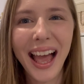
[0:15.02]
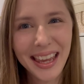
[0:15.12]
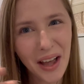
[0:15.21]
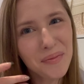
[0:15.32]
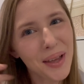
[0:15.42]

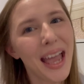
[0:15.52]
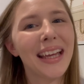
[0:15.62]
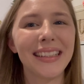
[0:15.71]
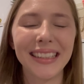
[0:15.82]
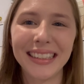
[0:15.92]
Yep,
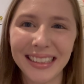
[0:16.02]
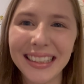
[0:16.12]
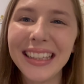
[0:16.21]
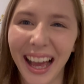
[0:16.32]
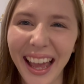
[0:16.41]
and
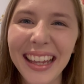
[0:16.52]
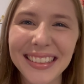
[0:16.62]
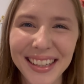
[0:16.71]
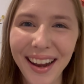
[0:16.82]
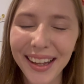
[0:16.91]
yeah,
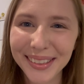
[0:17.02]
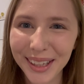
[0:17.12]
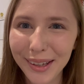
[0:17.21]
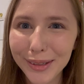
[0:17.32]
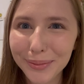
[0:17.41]
18 ice
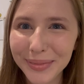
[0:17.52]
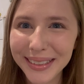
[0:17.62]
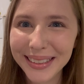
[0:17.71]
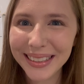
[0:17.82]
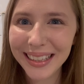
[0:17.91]

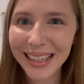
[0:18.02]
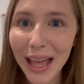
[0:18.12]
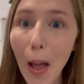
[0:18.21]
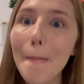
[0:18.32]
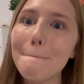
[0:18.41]
cubes.
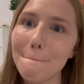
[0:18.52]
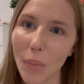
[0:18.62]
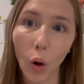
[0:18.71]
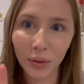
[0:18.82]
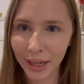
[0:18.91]

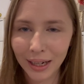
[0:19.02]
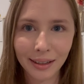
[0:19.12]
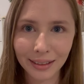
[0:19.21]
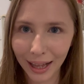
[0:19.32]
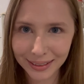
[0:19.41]
Only in a
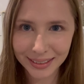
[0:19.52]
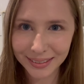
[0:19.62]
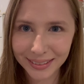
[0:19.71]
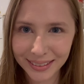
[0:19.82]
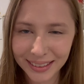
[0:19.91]
class.
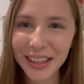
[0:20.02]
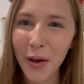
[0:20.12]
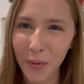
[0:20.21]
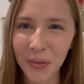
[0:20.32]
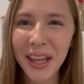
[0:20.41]

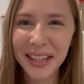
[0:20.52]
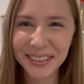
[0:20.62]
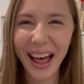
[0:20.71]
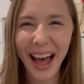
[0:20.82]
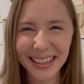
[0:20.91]
Yep, only in
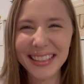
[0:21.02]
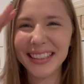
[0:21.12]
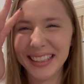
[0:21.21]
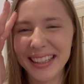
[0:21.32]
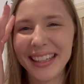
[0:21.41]
class.
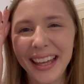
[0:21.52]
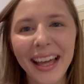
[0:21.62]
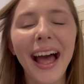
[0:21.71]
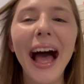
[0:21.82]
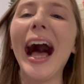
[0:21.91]

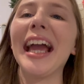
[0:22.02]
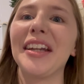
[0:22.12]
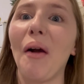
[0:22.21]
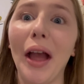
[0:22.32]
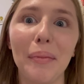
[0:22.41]
I
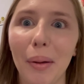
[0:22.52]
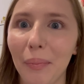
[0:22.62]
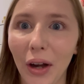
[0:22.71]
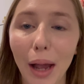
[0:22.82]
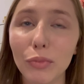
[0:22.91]
know, I
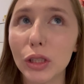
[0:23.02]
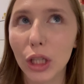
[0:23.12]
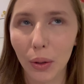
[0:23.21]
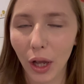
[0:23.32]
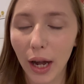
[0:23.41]
remember. I'm so
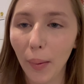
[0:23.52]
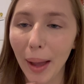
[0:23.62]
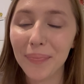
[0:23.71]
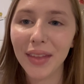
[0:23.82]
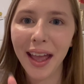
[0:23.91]
good. Okay,
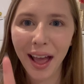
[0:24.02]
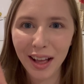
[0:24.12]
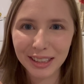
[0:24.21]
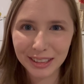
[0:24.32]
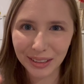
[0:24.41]

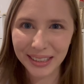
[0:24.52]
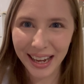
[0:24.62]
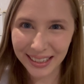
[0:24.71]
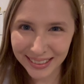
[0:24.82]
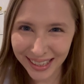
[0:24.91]
so
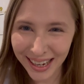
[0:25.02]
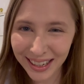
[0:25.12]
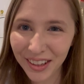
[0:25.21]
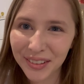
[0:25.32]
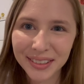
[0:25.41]
take a seat.
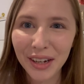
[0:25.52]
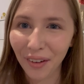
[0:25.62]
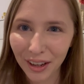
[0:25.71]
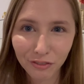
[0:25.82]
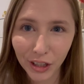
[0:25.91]
You'll see
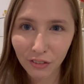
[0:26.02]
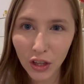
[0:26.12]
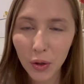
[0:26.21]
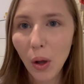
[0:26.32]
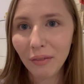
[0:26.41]
right in front of you,
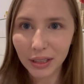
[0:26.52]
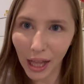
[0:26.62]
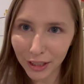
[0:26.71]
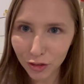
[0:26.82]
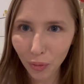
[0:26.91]
you have a
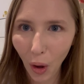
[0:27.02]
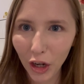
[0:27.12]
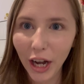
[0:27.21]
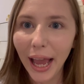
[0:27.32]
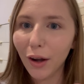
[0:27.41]
glass of water
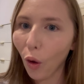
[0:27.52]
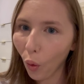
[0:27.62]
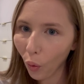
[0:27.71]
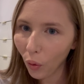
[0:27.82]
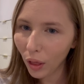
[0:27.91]
and a whole